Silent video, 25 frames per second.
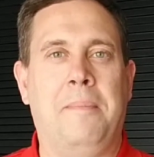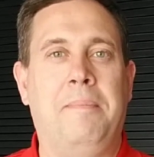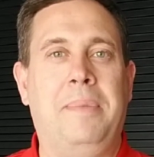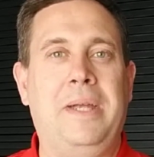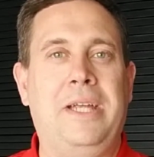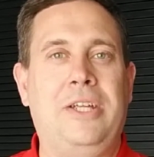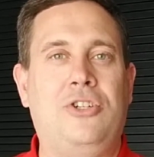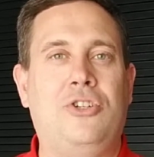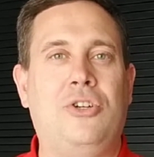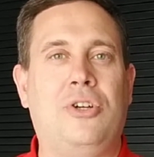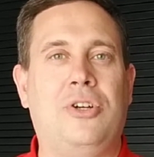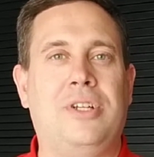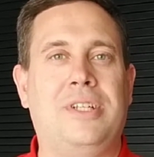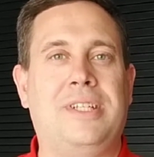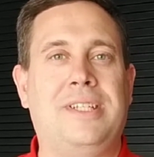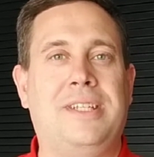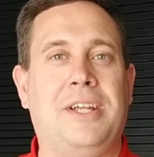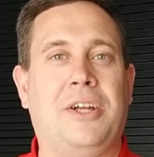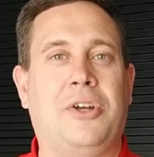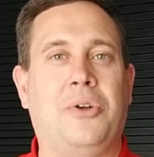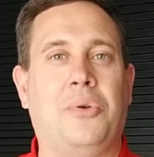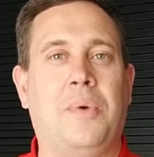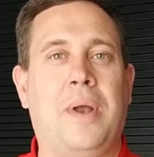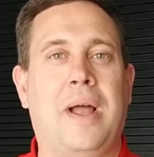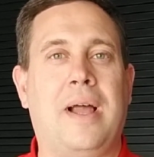Be sure to
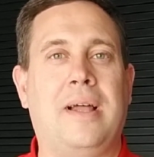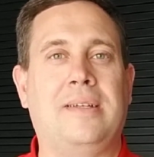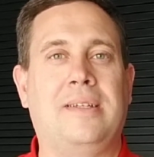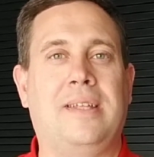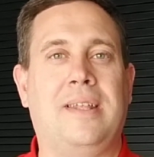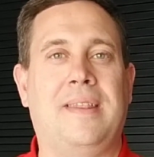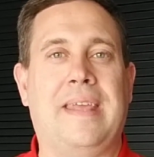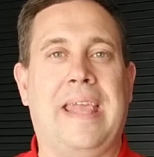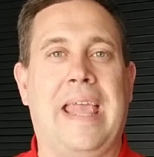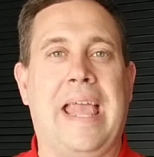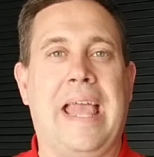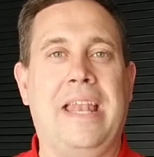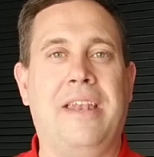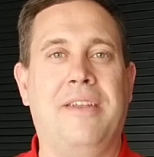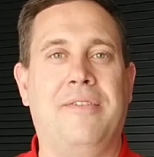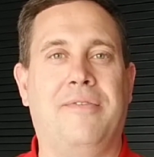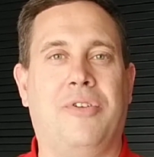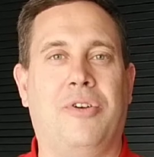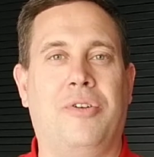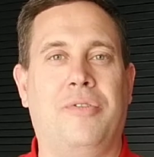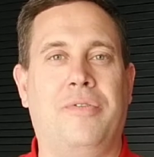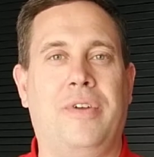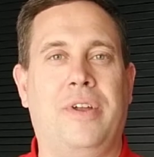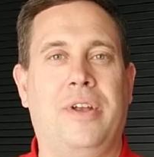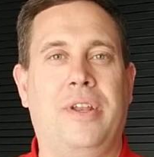stick around to the end of
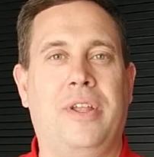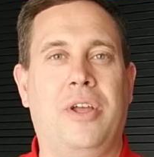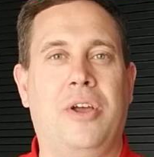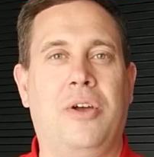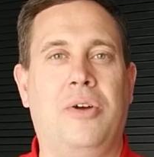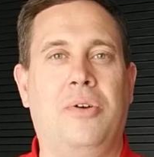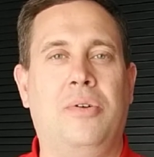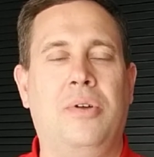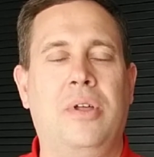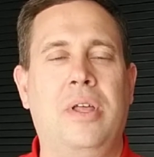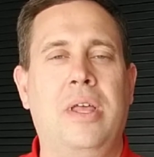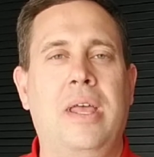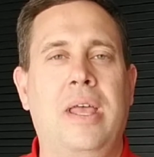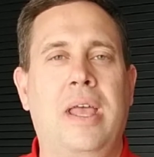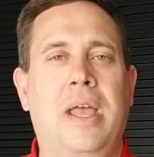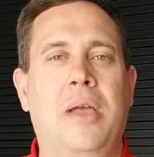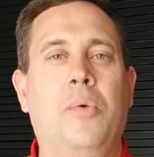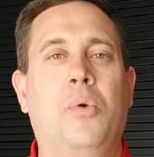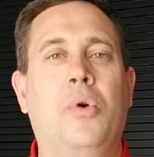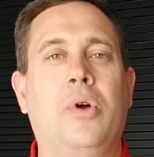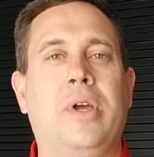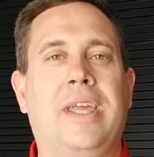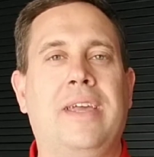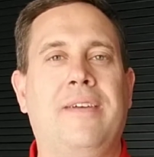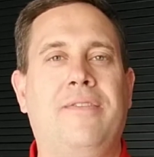our video, and
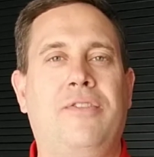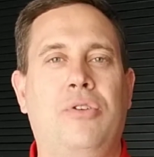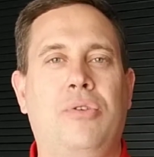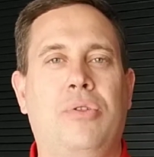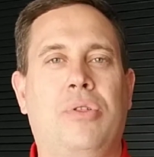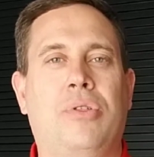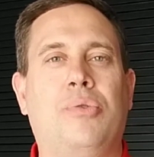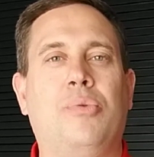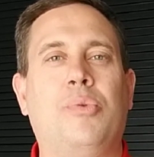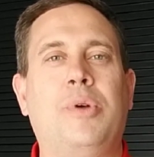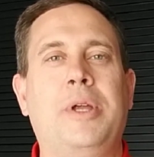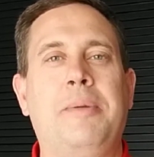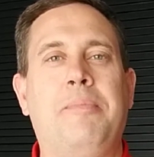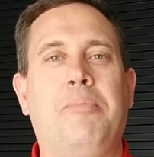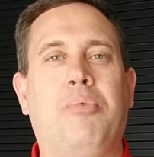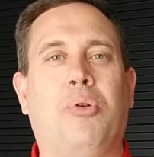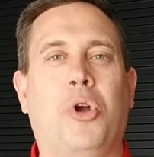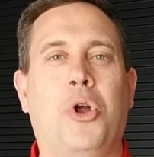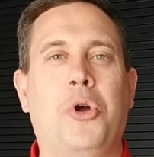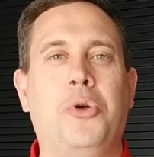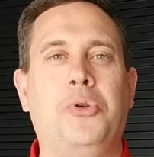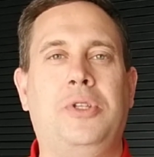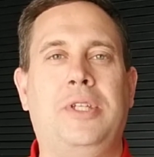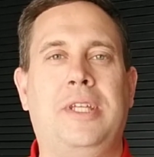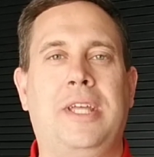we'll give you 3
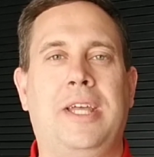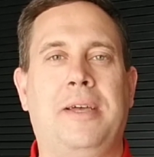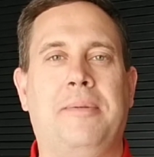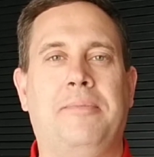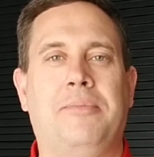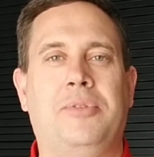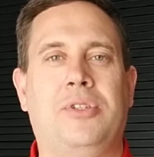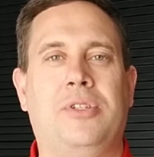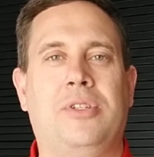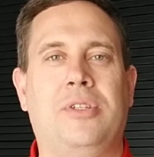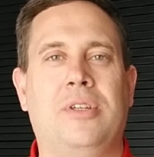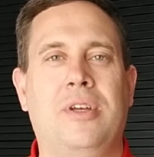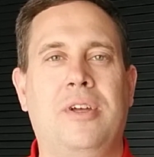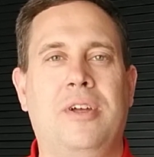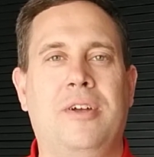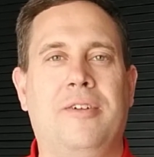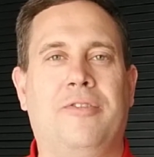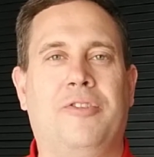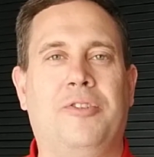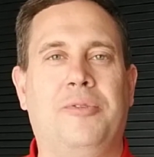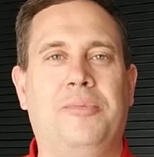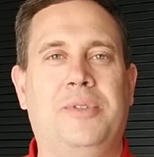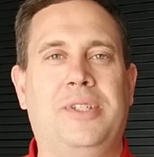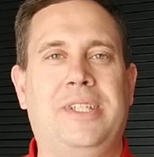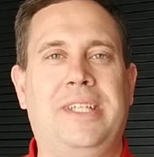pro tips
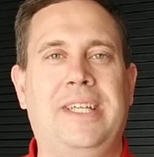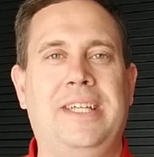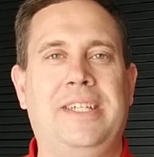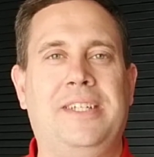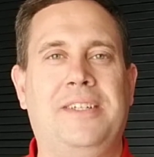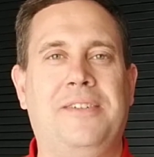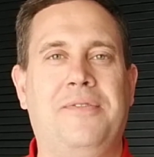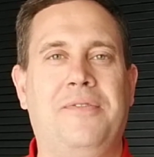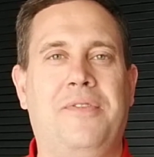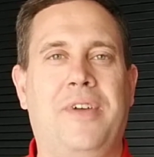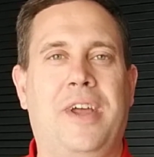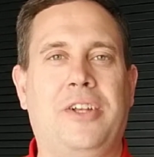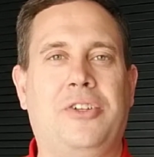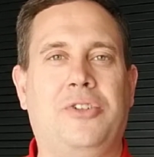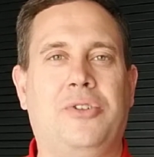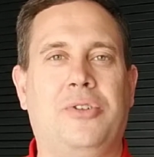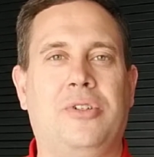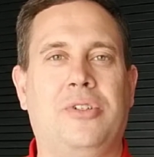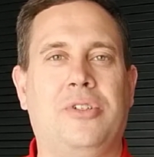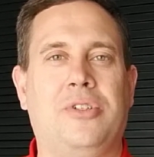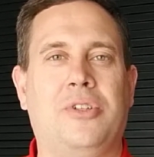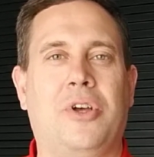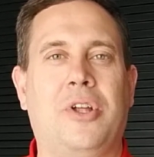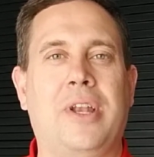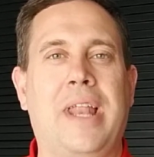from seasoned
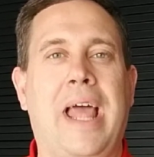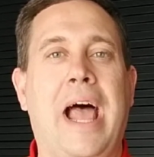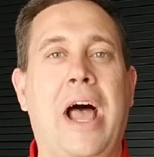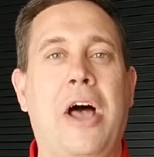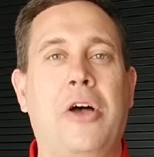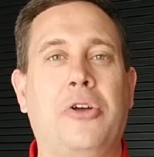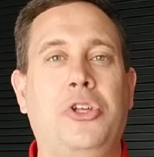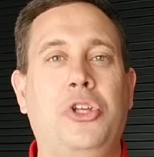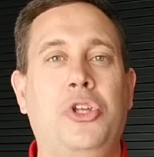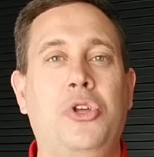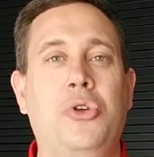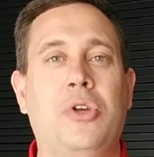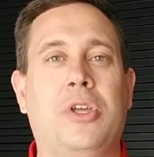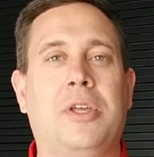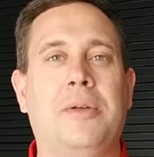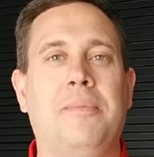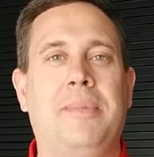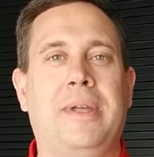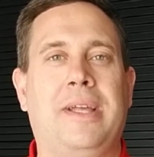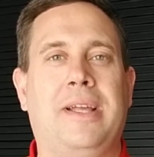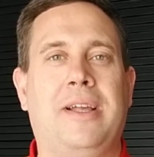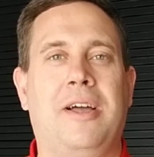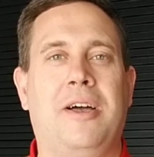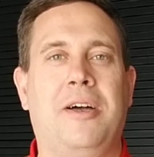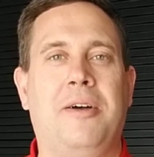veterans on how you can
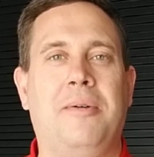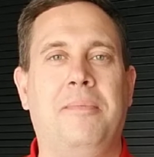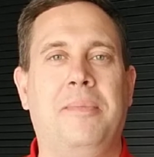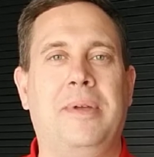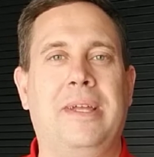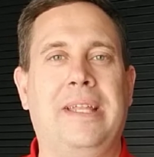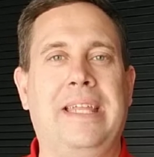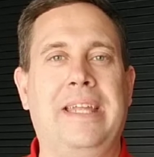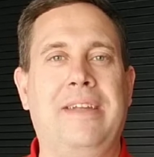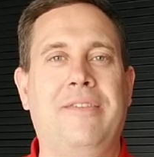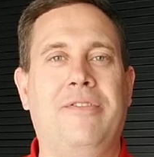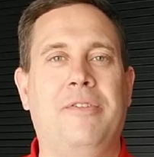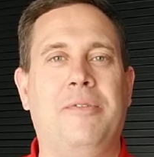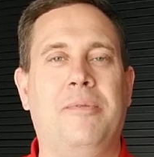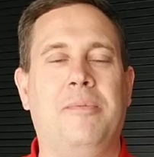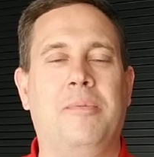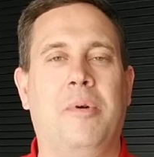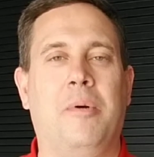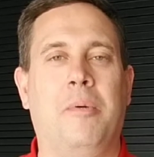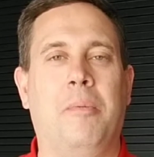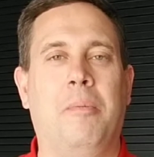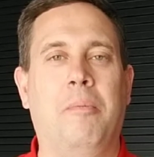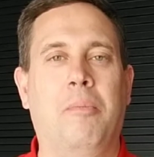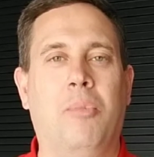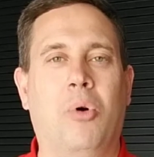become an
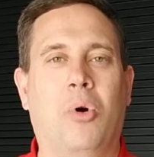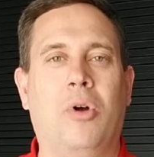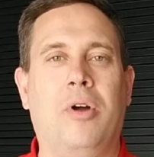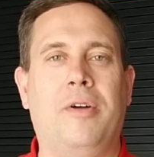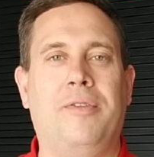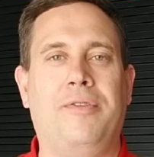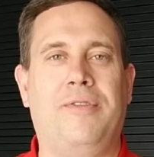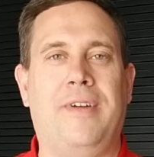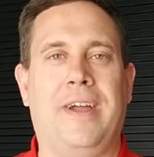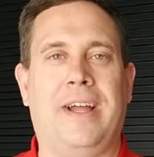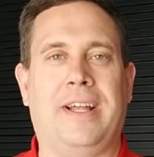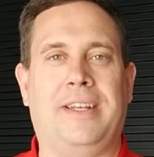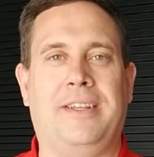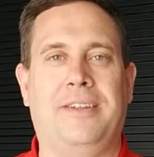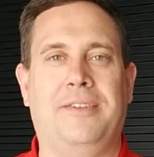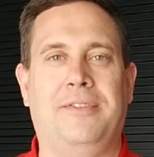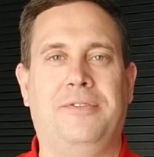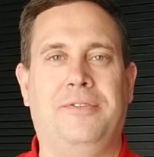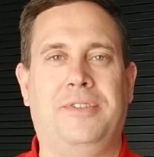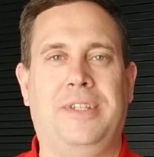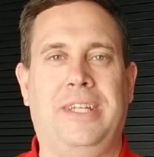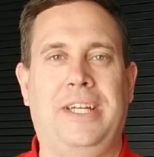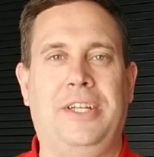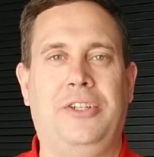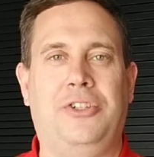even more
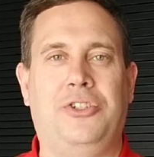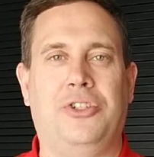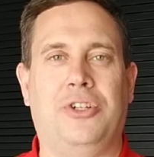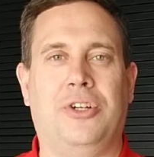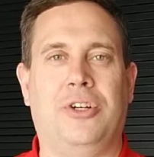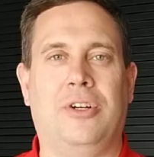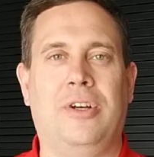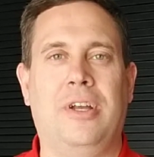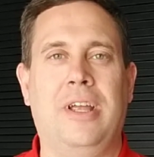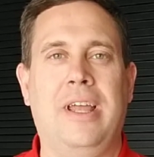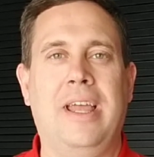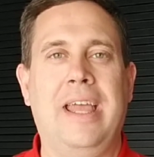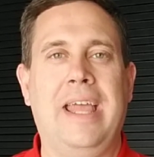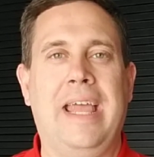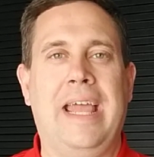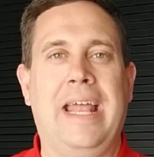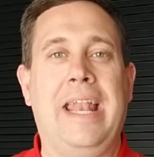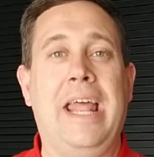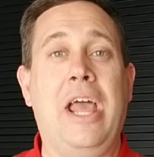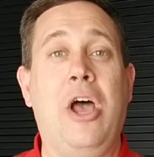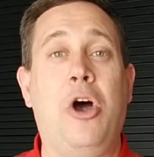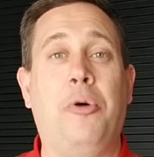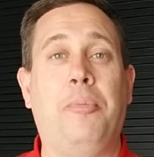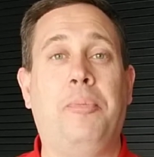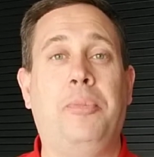effective teacher
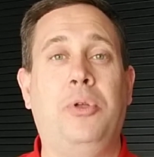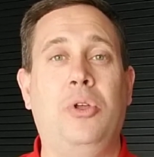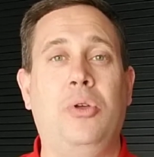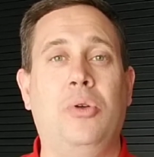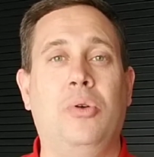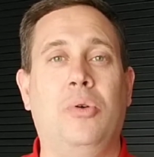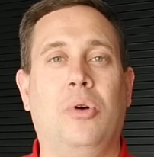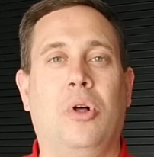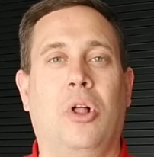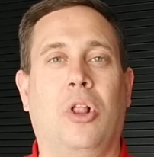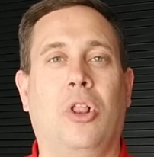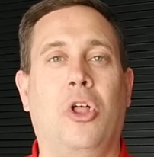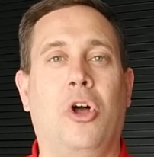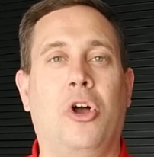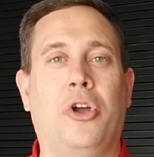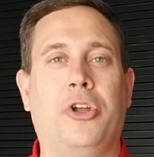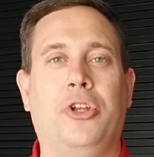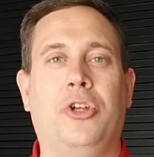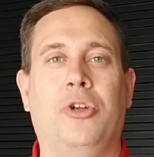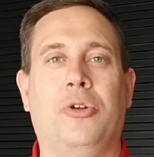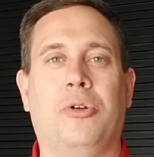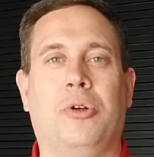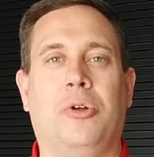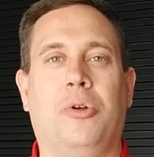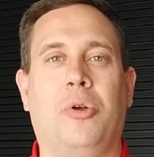and help you along
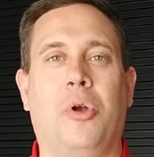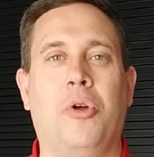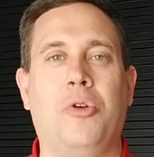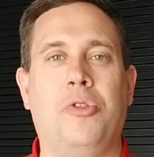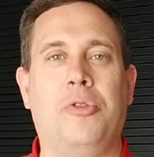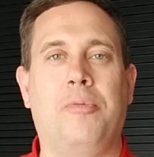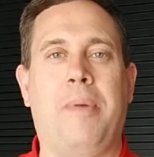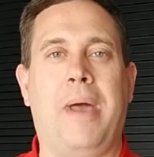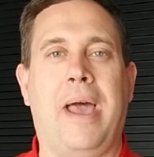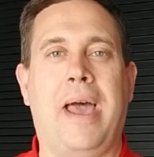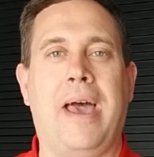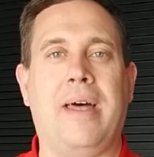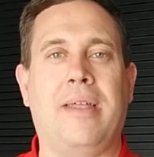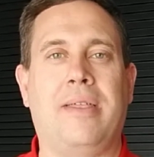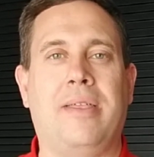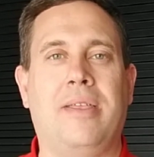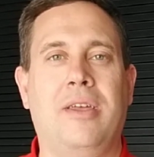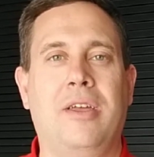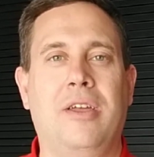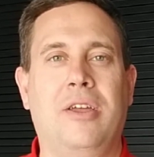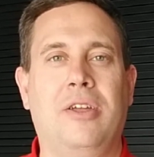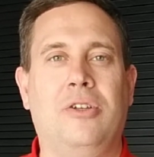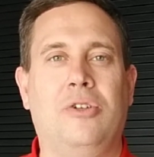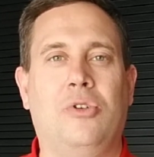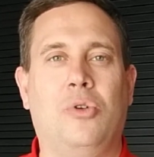your growth
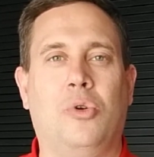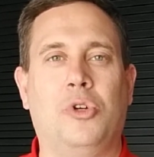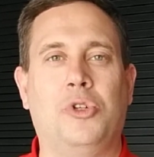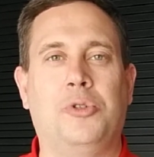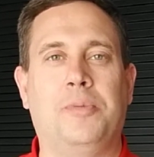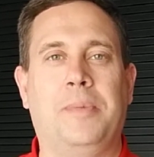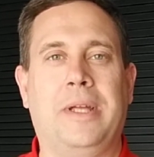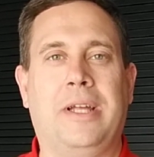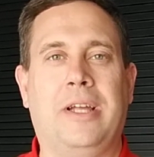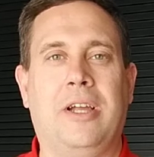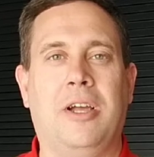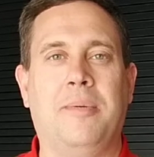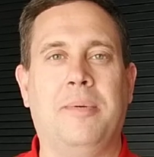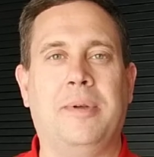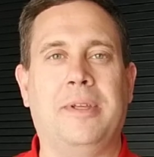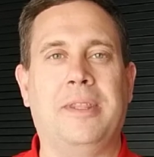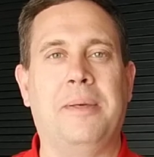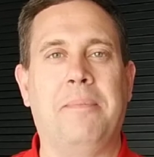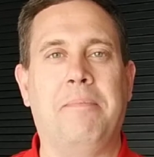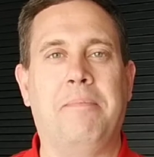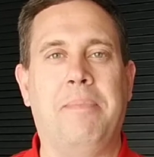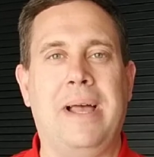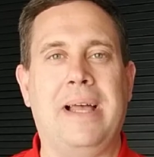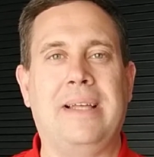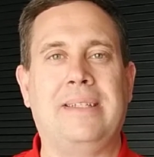path towards becoming
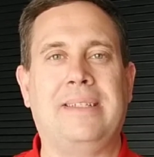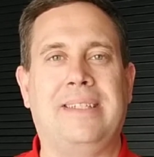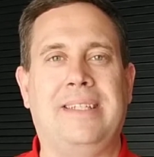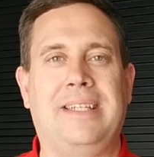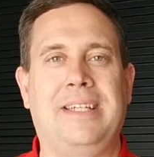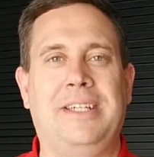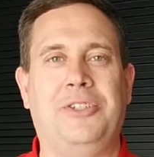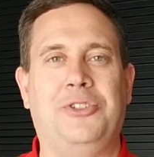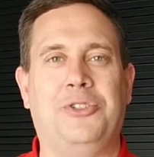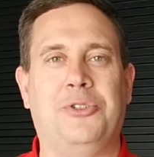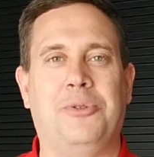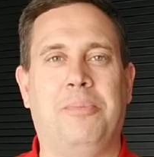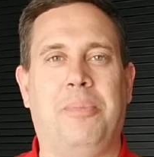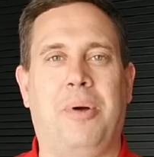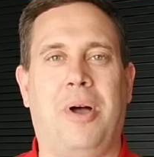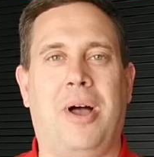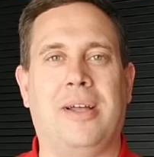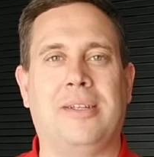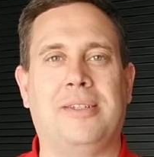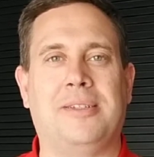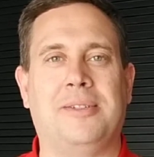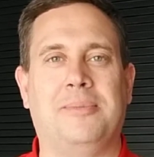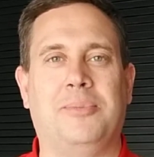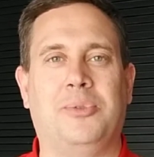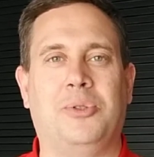the best teacher
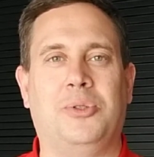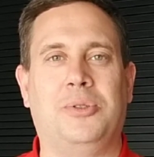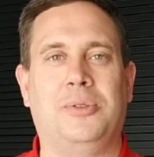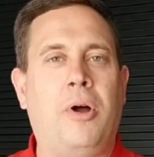possible.